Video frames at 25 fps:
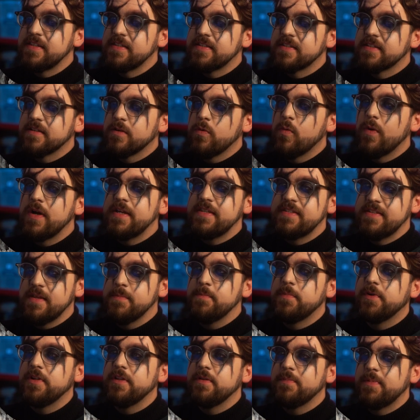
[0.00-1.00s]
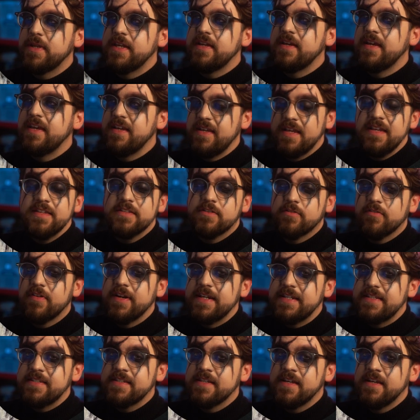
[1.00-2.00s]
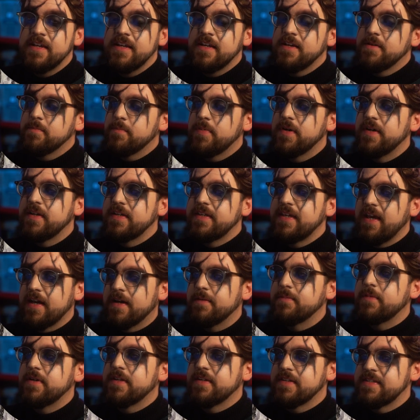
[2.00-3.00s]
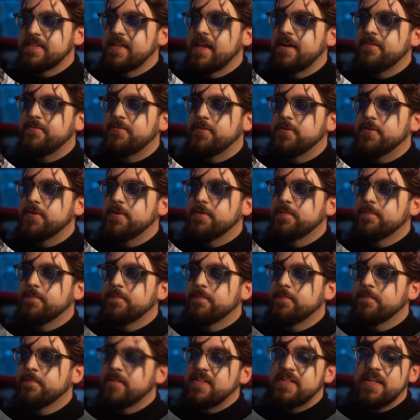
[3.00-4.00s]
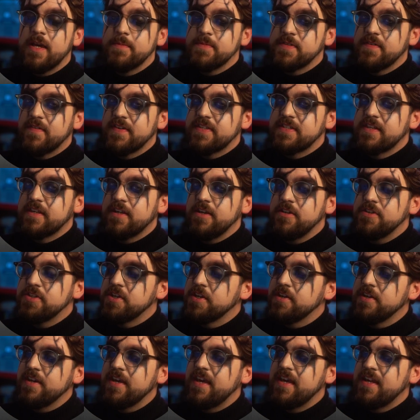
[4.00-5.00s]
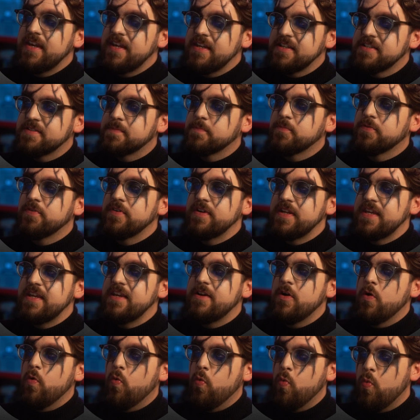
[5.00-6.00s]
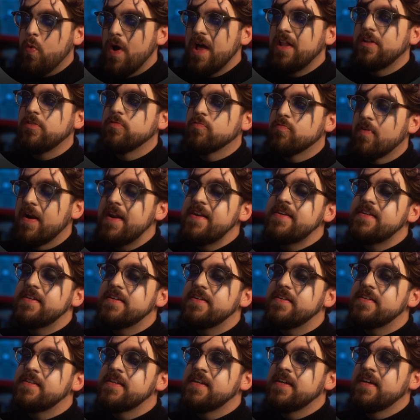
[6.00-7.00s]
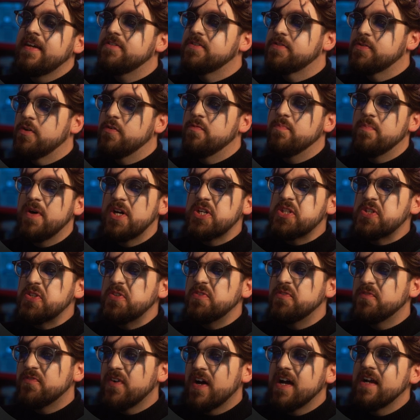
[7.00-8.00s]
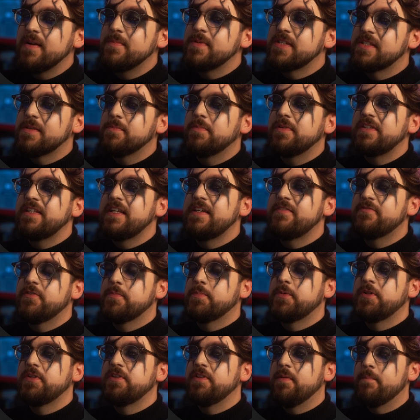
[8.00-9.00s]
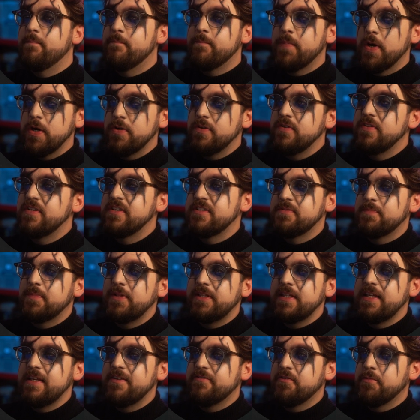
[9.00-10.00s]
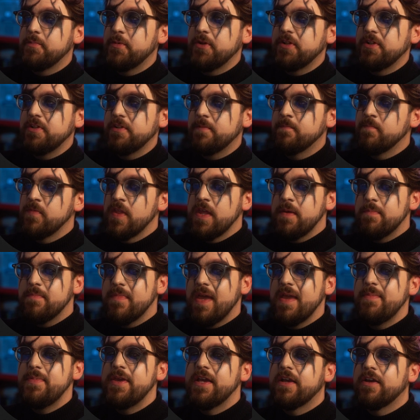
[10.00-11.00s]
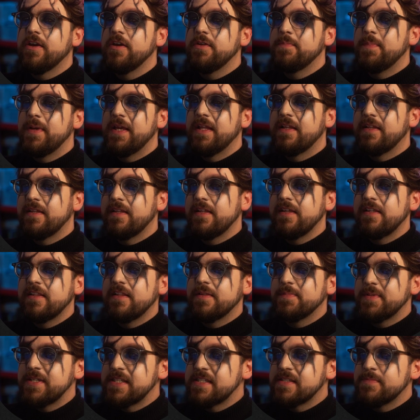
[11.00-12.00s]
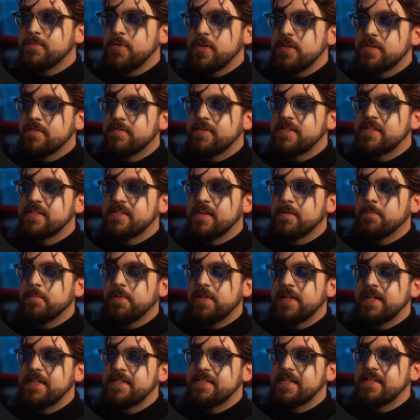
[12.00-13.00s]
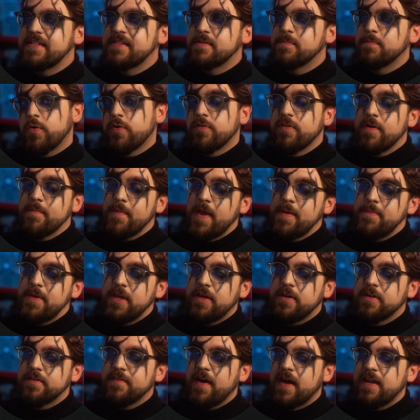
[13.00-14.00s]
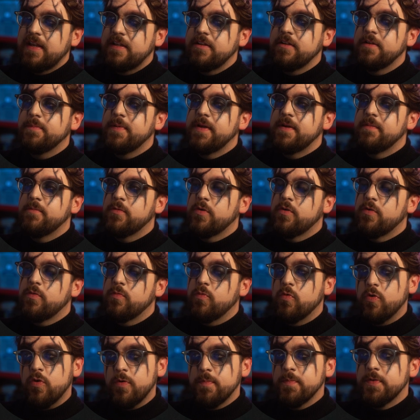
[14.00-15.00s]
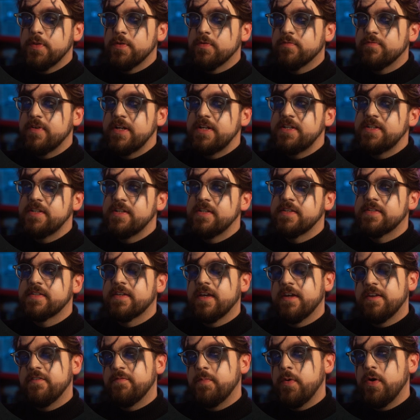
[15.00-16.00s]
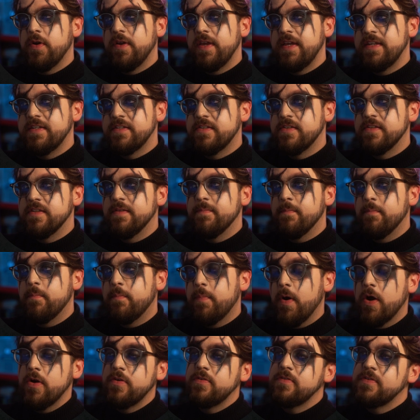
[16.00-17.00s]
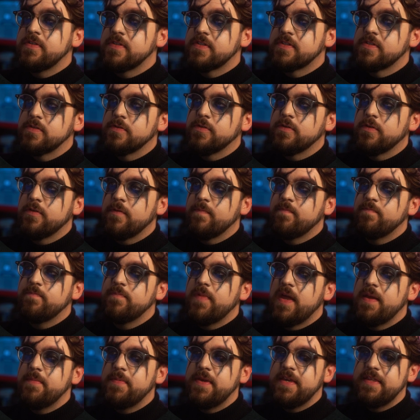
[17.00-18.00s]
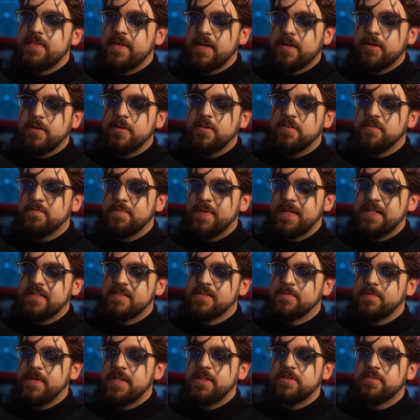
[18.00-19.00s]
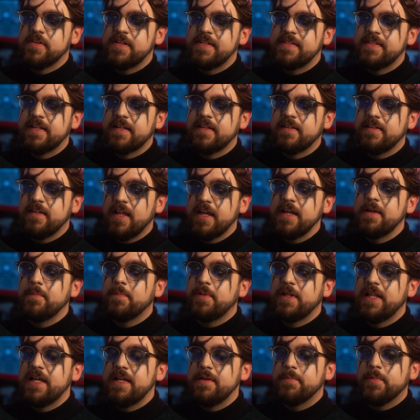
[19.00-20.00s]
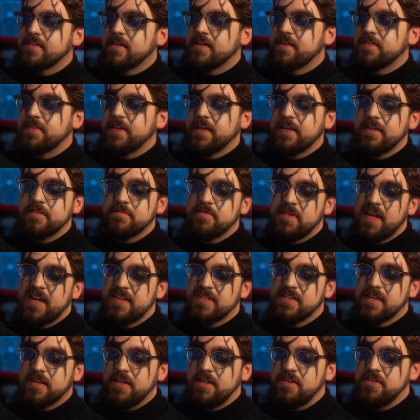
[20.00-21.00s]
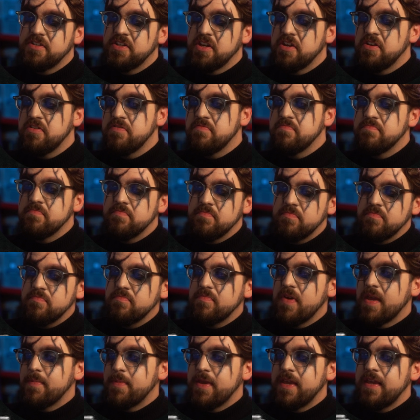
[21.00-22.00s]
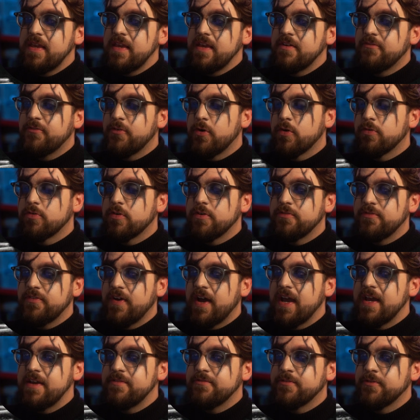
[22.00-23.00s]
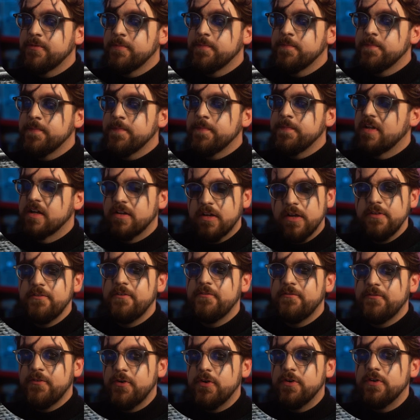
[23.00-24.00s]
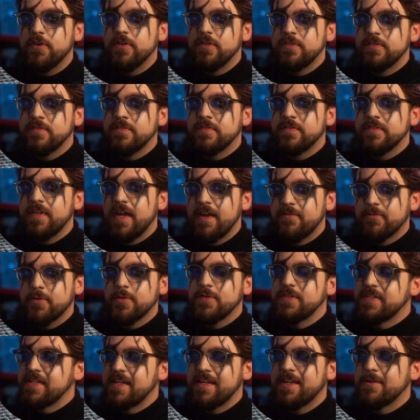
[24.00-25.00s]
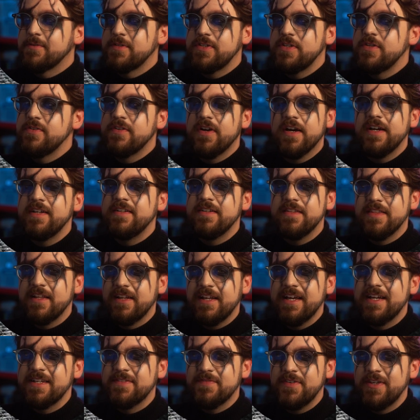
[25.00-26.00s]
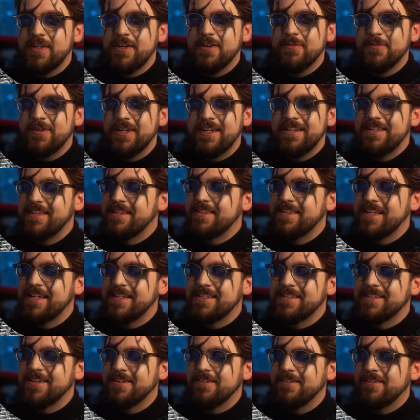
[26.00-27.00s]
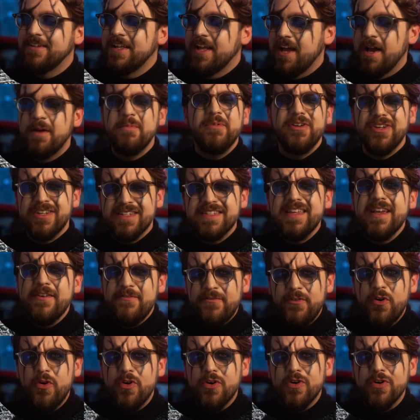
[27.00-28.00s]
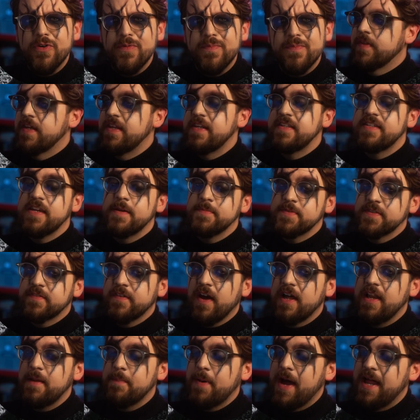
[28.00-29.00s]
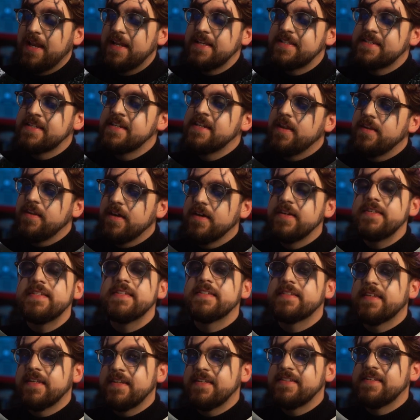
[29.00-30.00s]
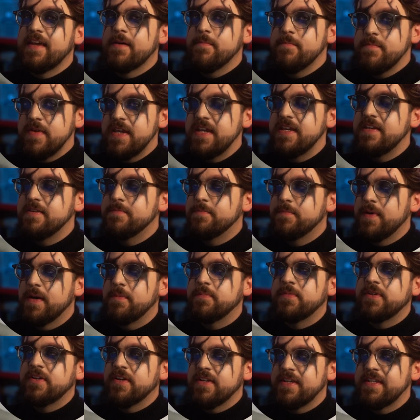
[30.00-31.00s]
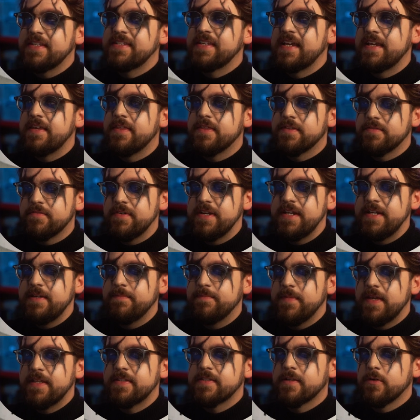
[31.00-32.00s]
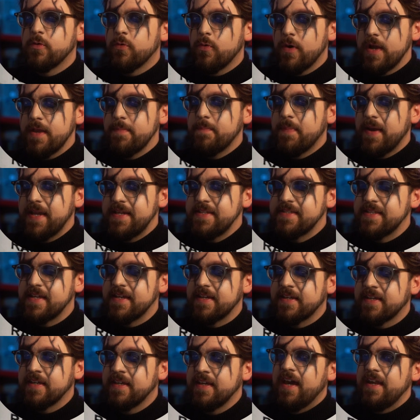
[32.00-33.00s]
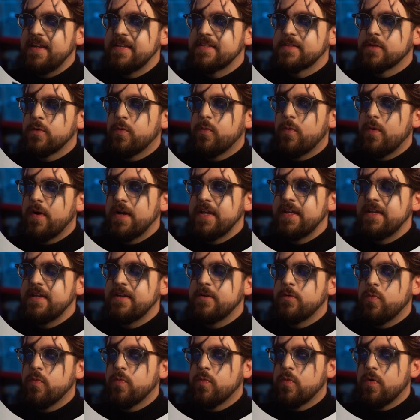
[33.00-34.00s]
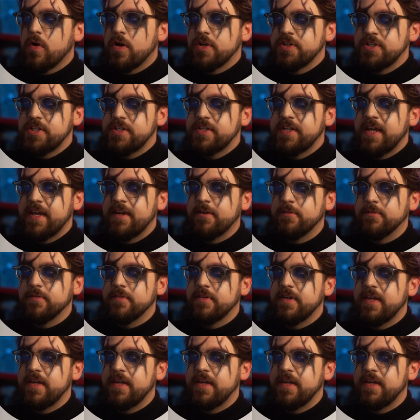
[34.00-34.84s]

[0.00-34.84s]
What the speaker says: It's quite simple, but it is great. But yeah, I'm going to say a 4. In terms of execution, it is pretty well rendered. The sort of muscle fibers are believable, the bone is believable, maybe it could be a little bit smoother in some places, or it maybe could have had a little bit more warmth or richness kind of put into the bones, or maybe there could have been some interesting light play. So I think the execution, maybe a 4 or a 5. I'll go for 4. Everyone said I was too kind in the last video when I did this, so I'm going to say 4. And in terms of color palettes, I know this is going to sound mean, but I'm going to say 3. It's quite basic, and it's quite washed out.